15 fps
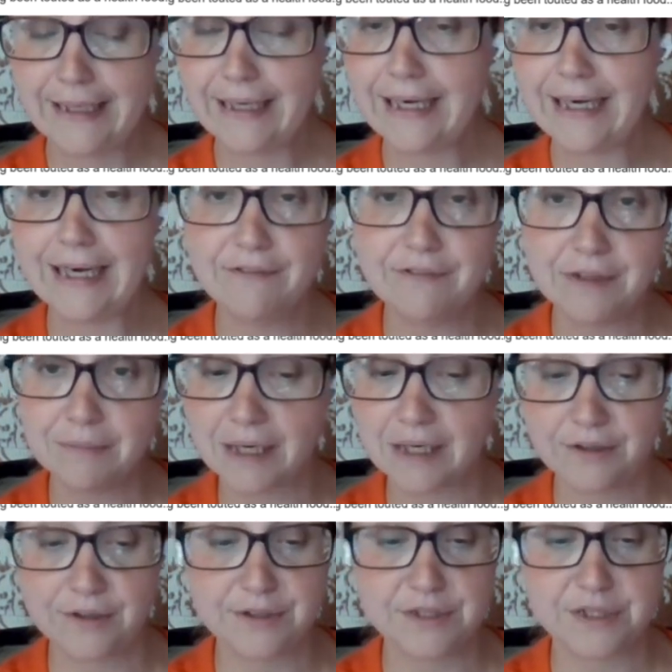heavy
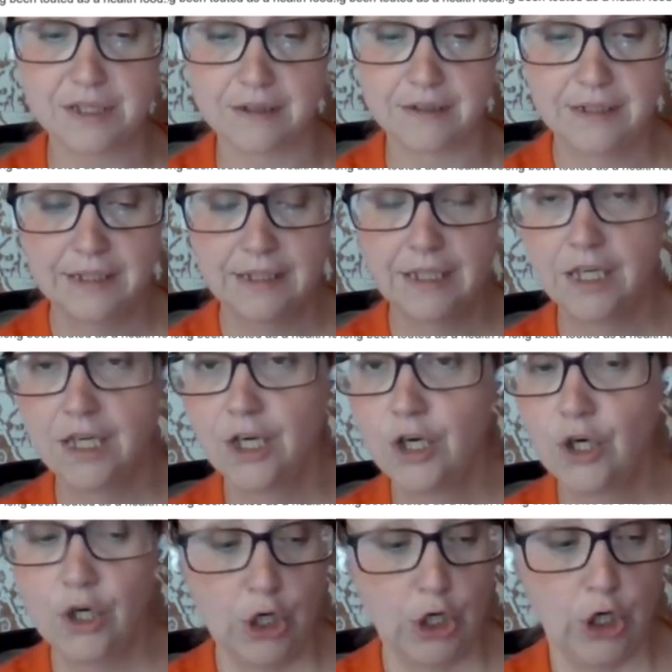metals and
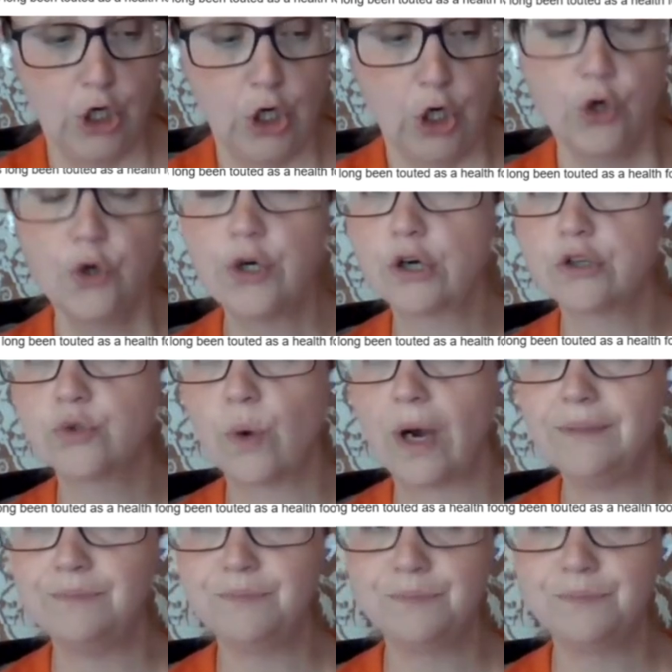who knows what,